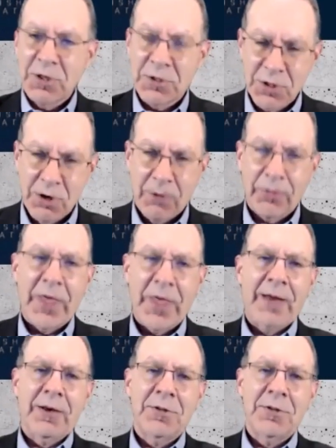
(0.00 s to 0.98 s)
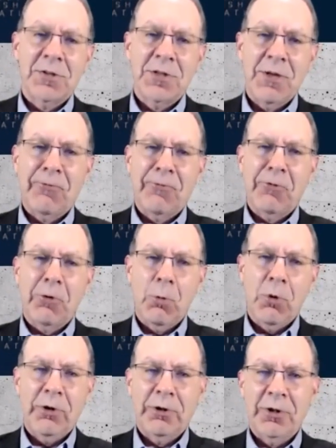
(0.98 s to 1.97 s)
It's not that, it's a different
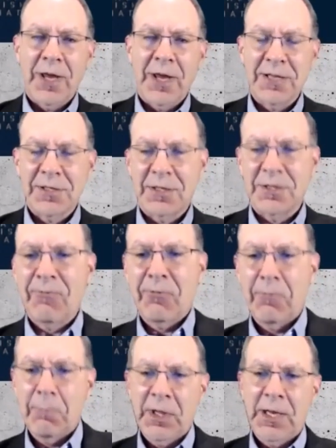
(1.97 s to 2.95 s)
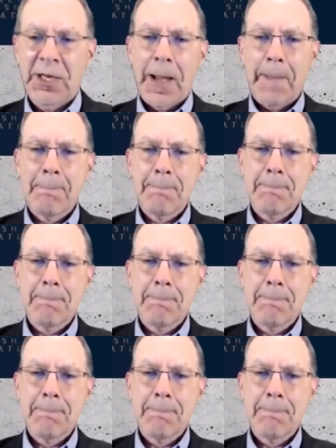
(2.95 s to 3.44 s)
word that has a different meaning.